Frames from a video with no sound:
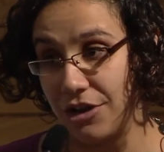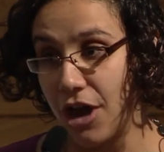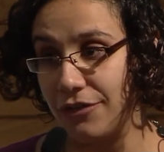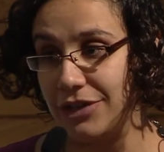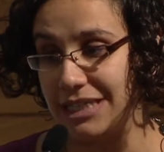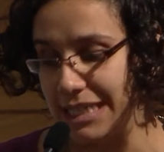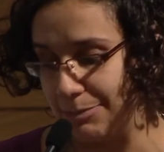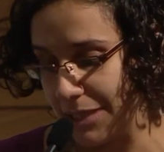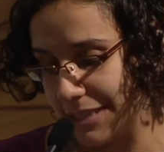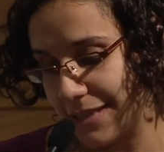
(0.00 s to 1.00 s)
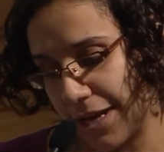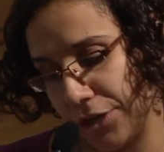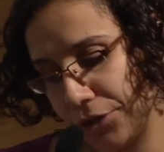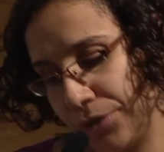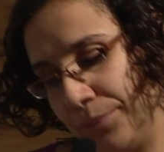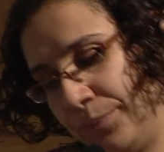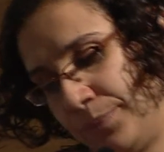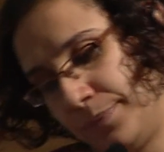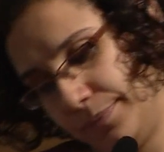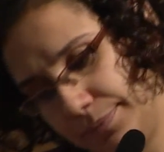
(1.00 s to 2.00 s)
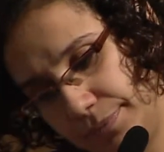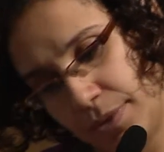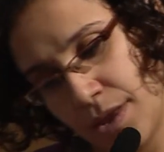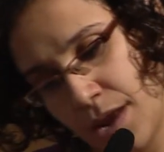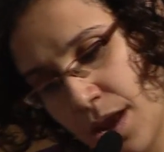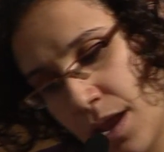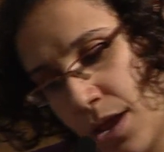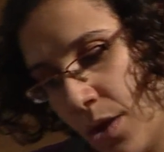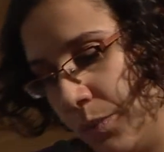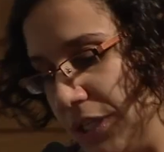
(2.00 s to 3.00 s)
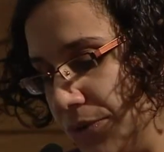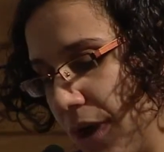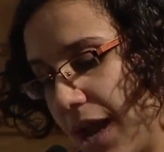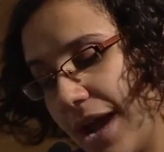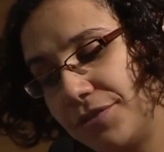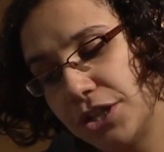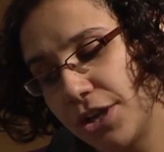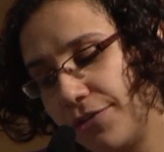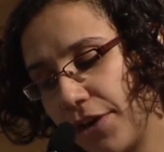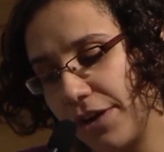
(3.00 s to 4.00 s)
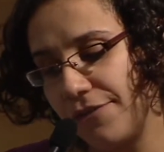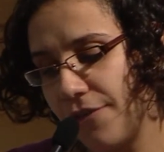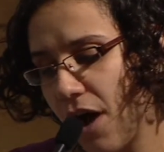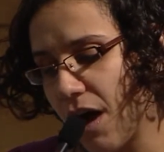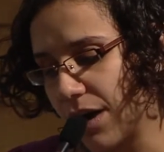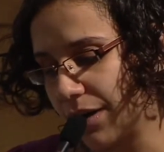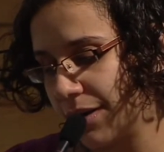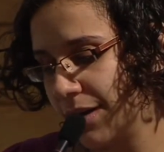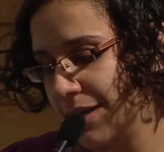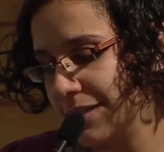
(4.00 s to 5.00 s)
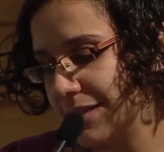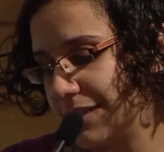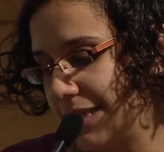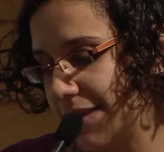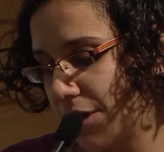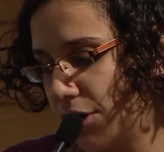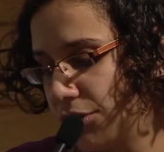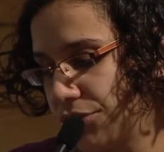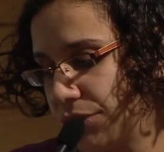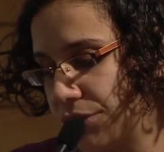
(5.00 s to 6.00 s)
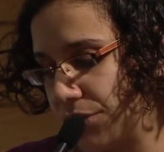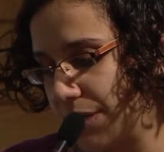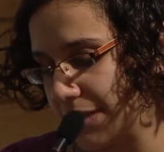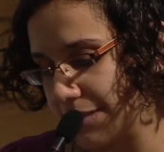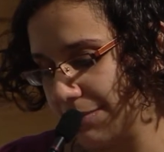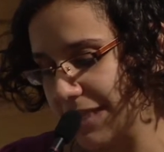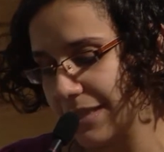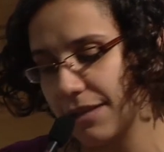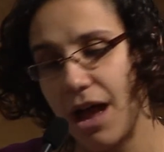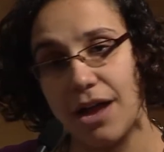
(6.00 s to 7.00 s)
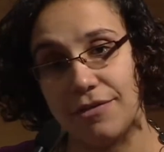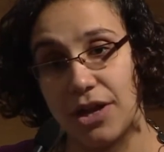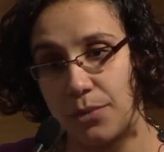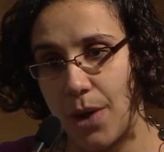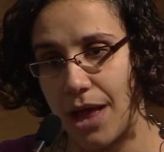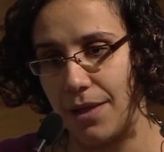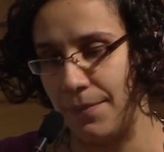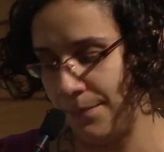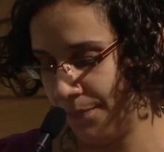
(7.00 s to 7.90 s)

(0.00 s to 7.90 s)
often deeply secular. We do not have to look very far to see that cultural Judaism is alive and well.